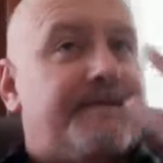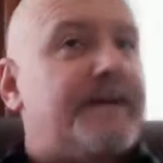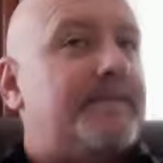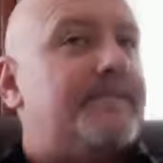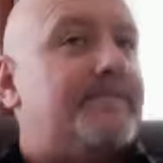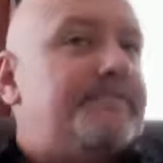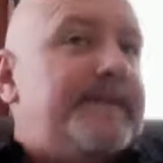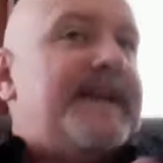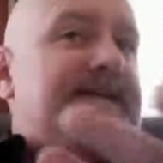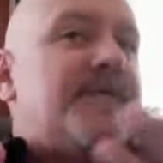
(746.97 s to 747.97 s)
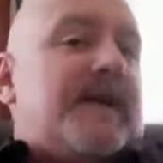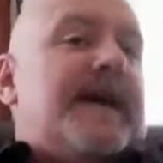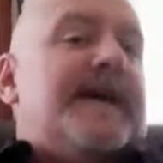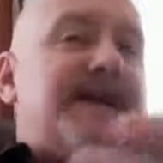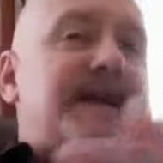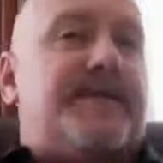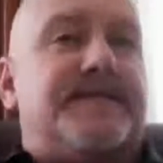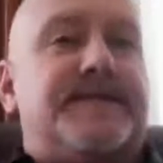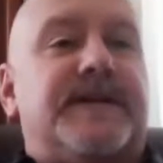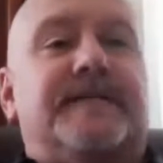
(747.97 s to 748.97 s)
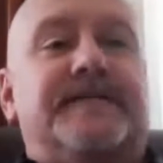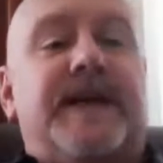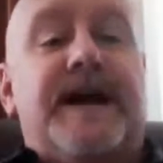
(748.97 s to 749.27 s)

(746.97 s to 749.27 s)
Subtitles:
then be that smart guy and set up your own stuff.